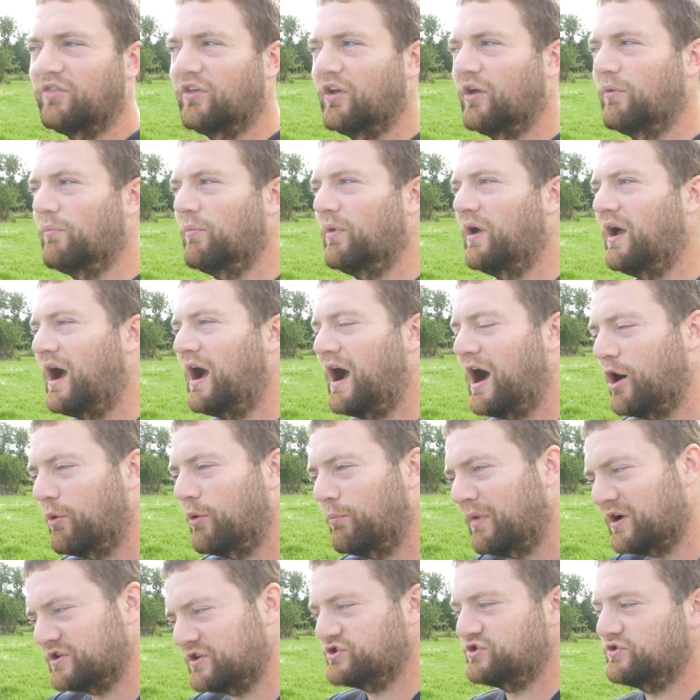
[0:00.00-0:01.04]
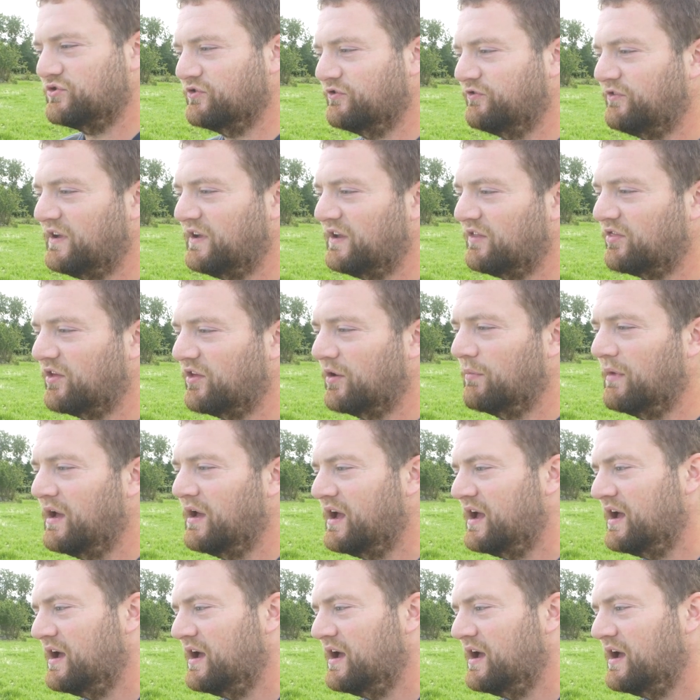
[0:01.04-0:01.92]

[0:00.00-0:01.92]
them, how much to feed them.